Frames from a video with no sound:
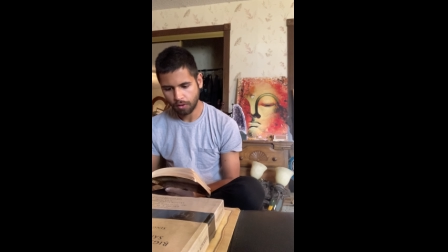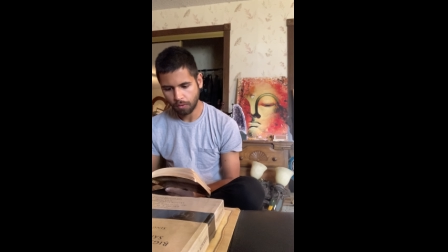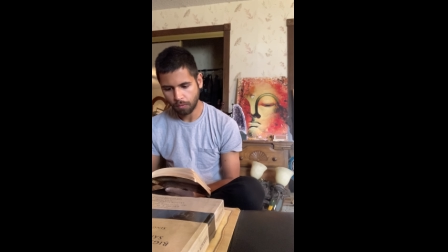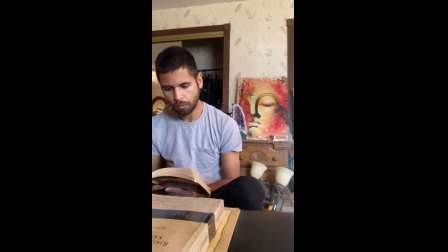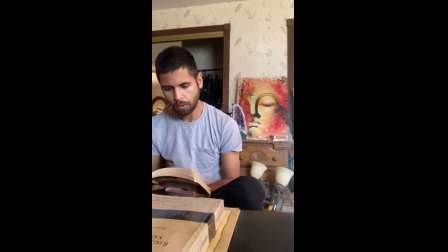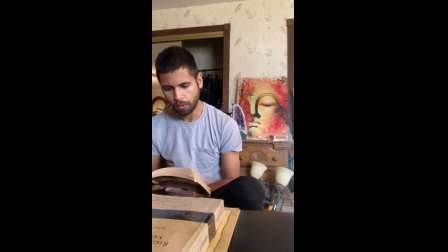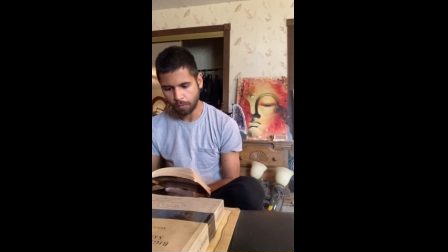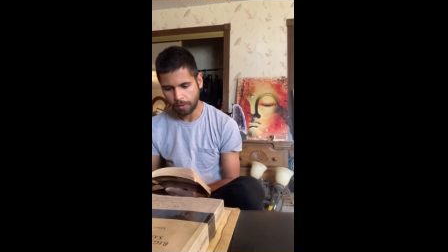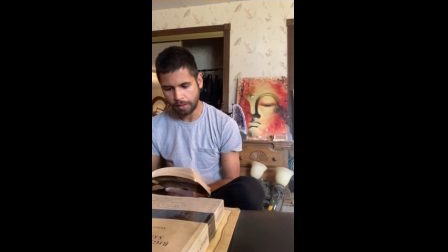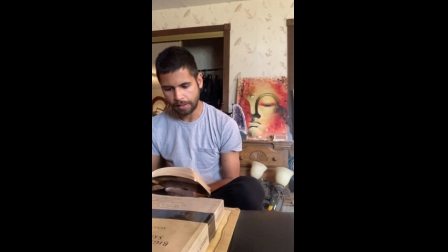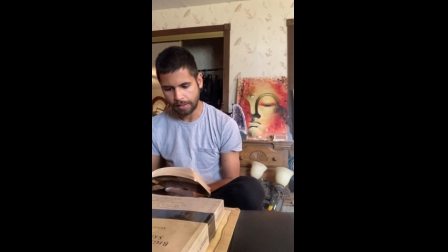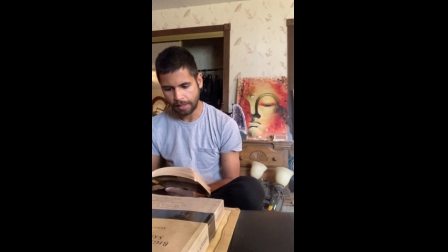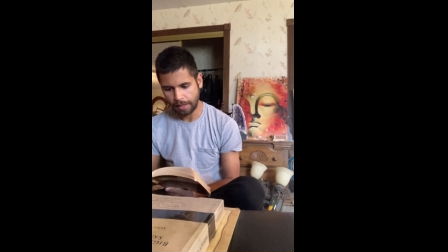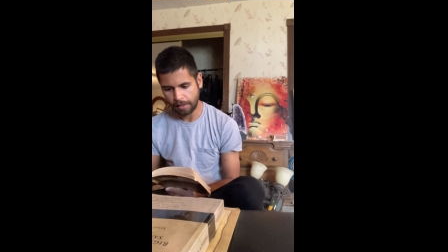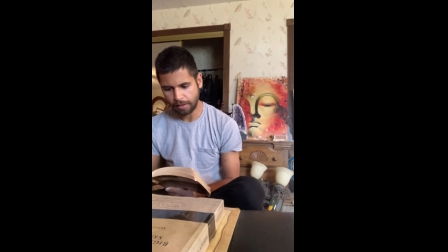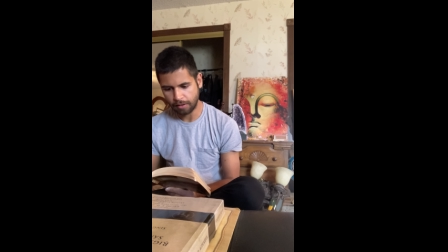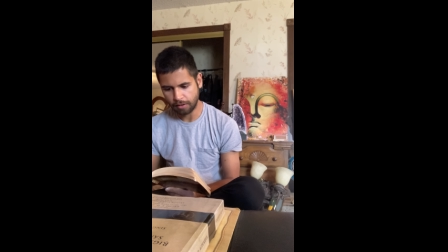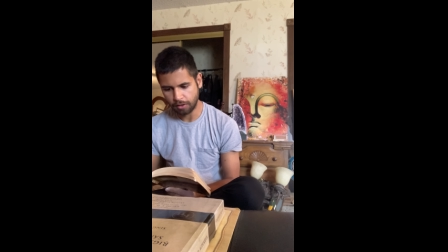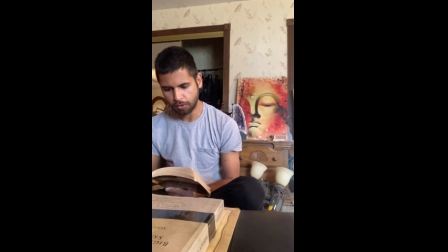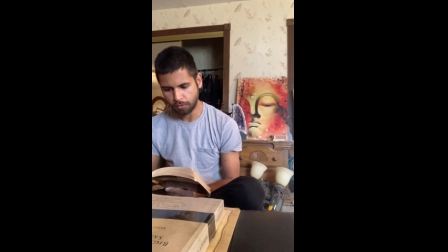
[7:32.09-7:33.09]
What we
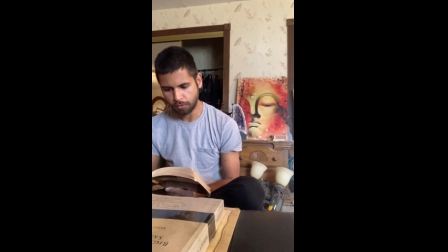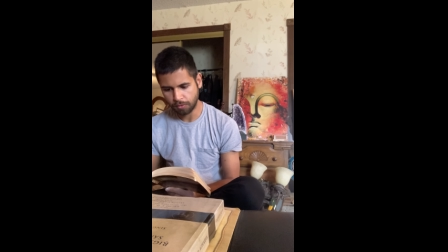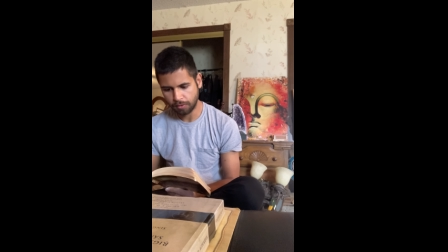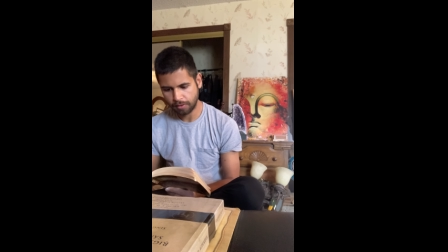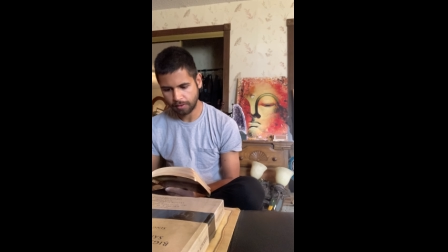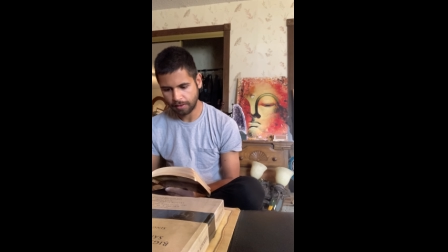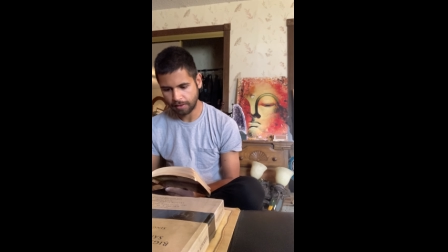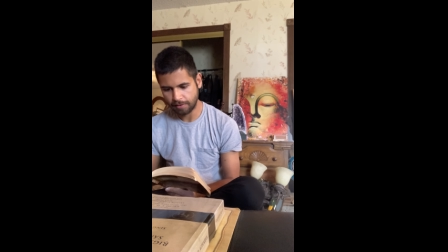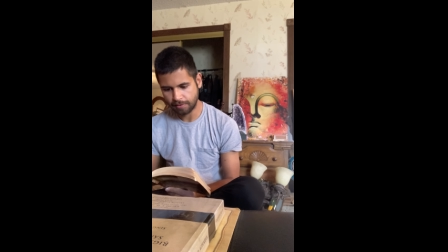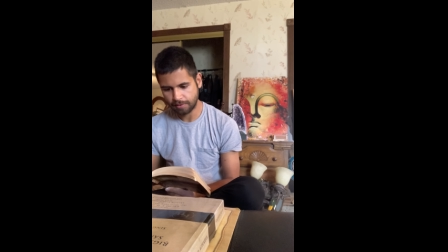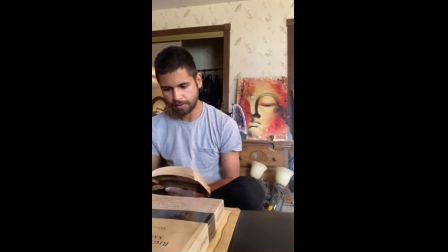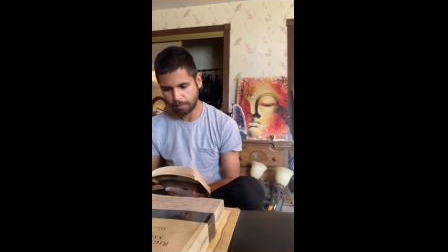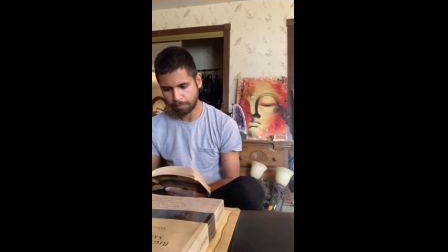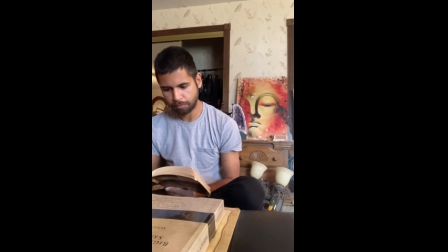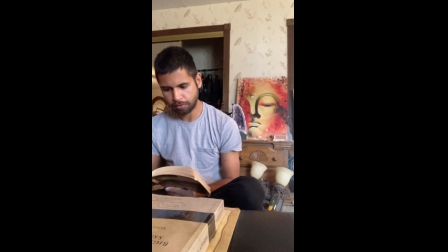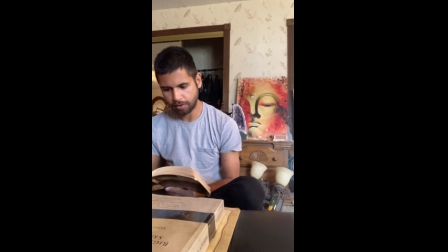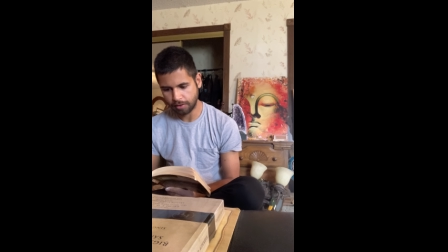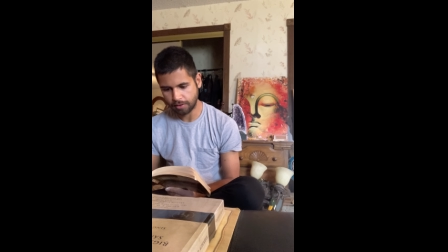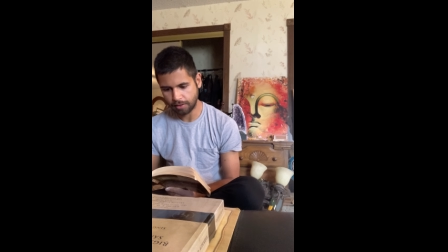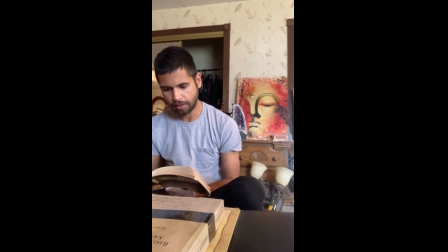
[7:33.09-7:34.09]
can do is
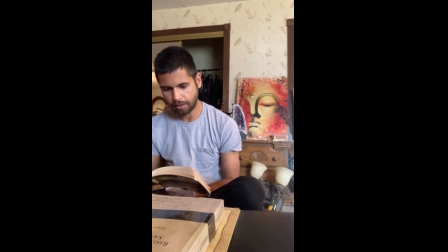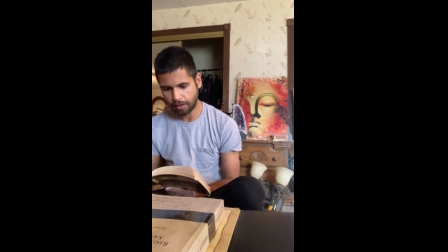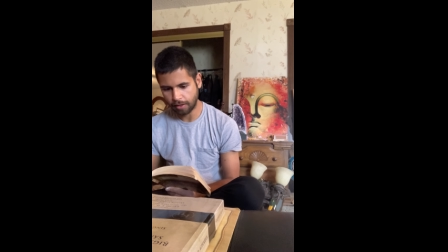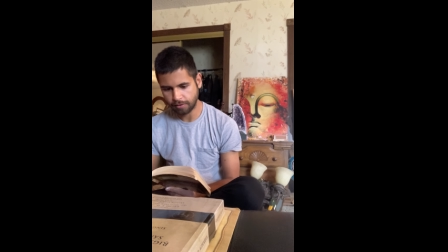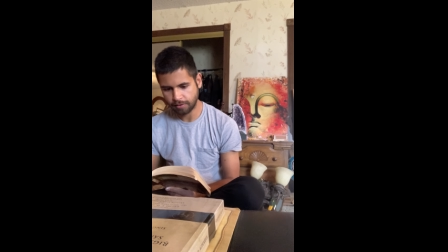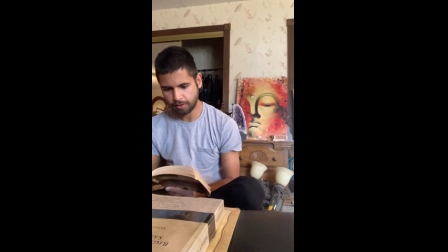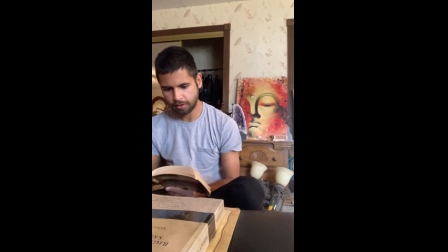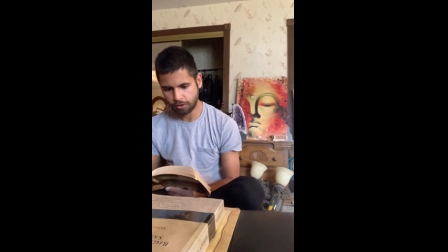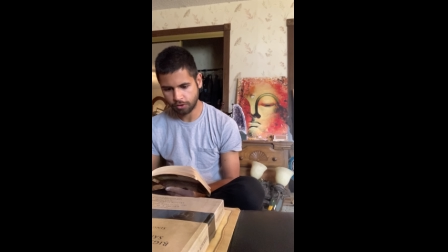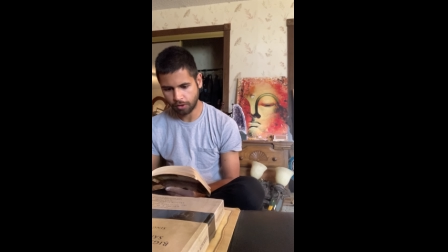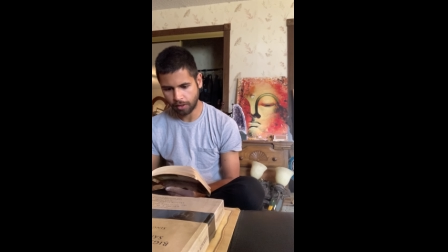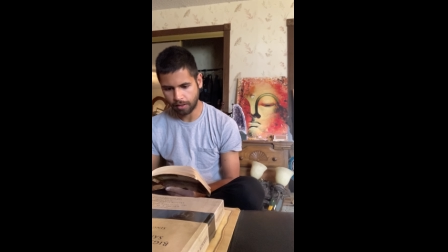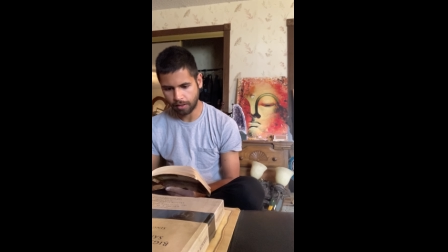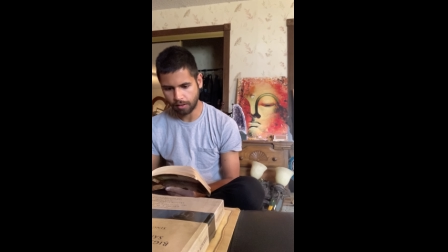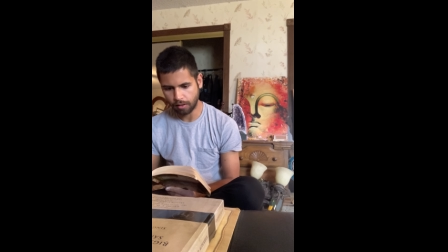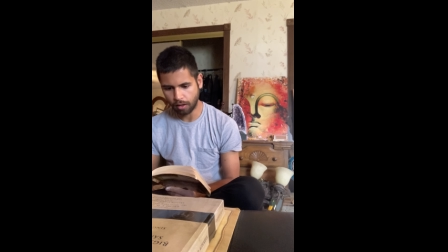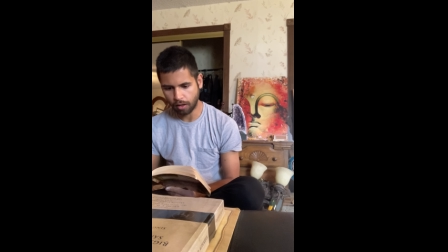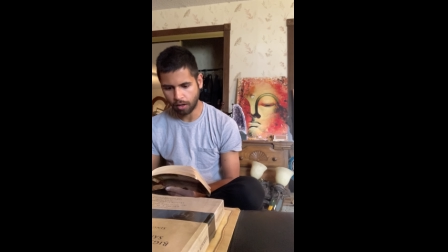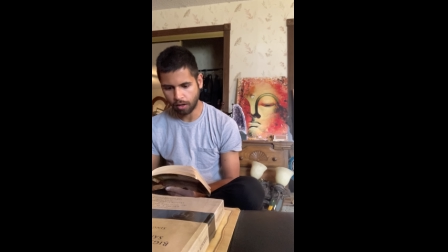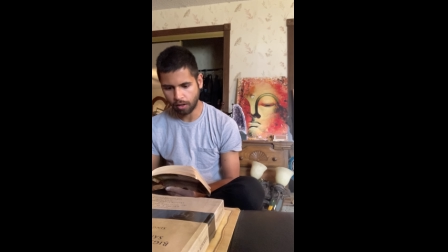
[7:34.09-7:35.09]
simply to concentrate
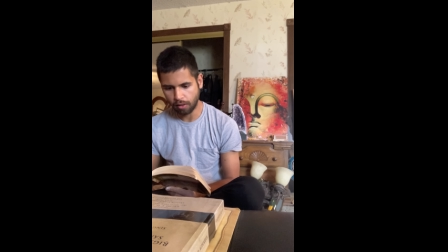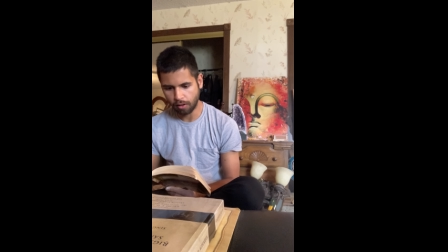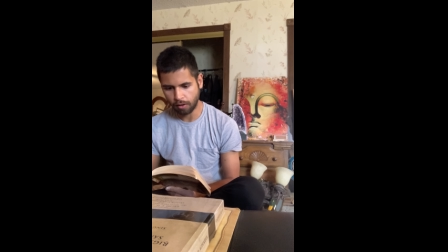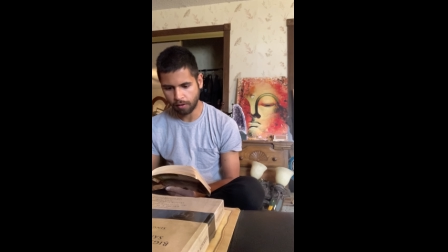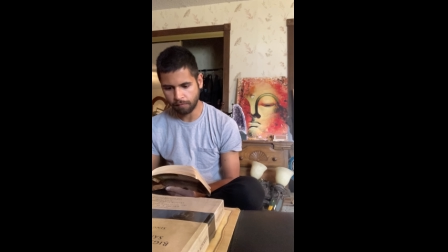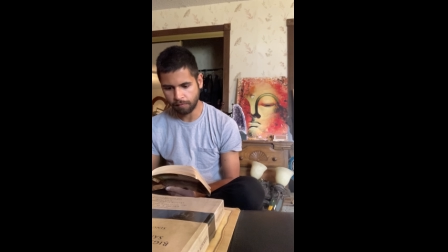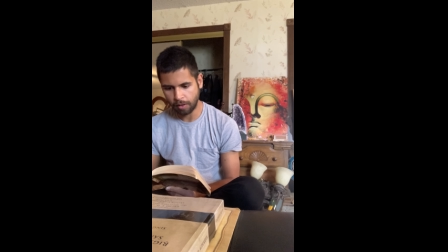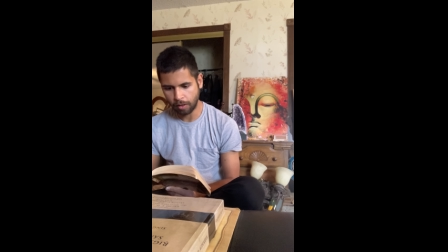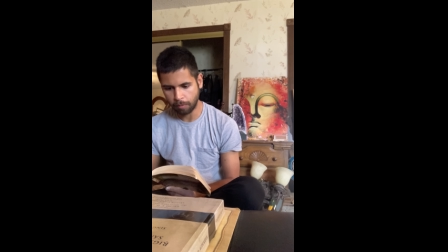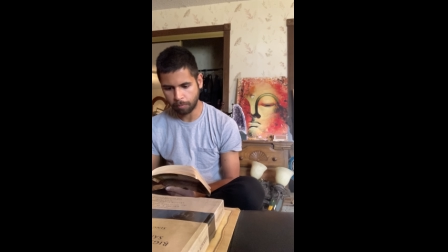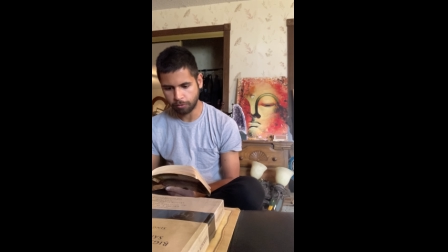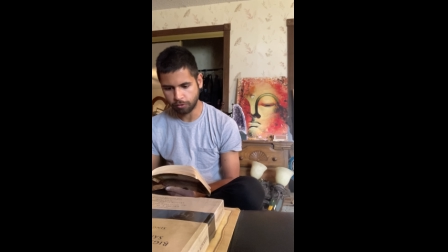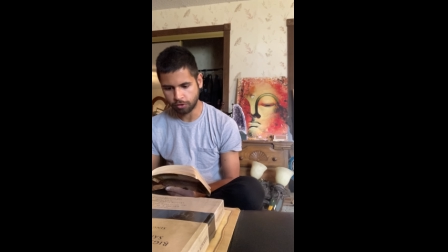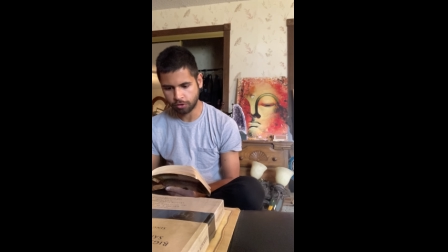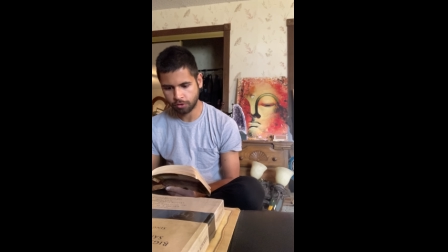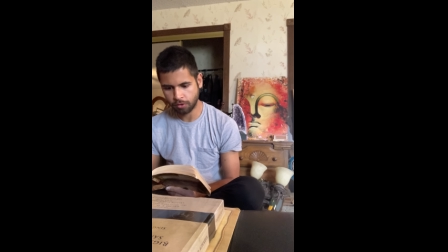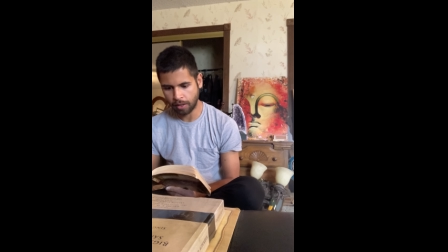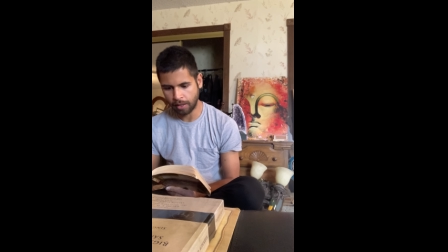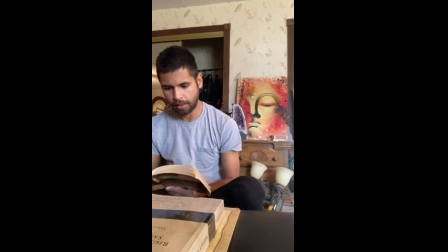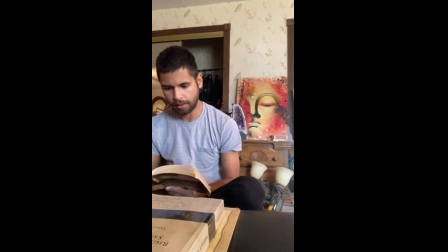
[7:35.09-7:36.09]
all our available
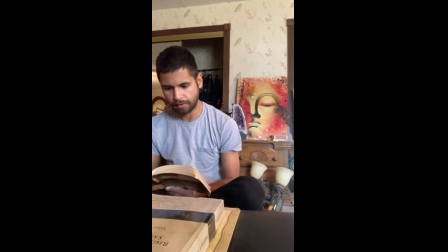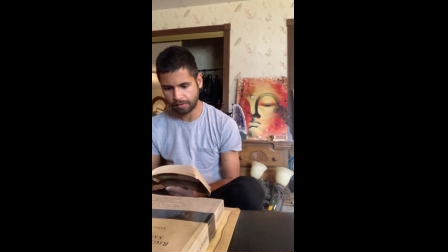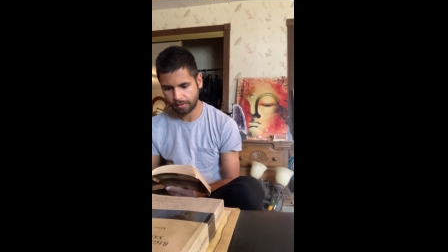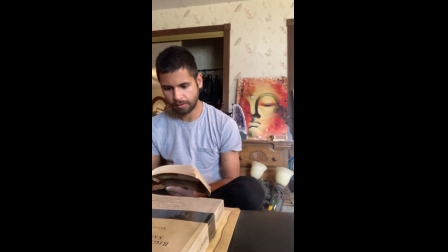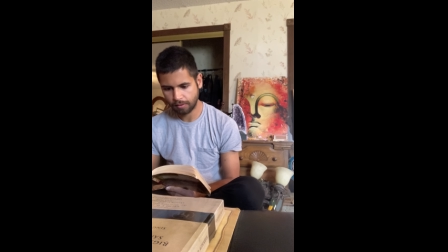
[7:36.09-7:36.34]
strength,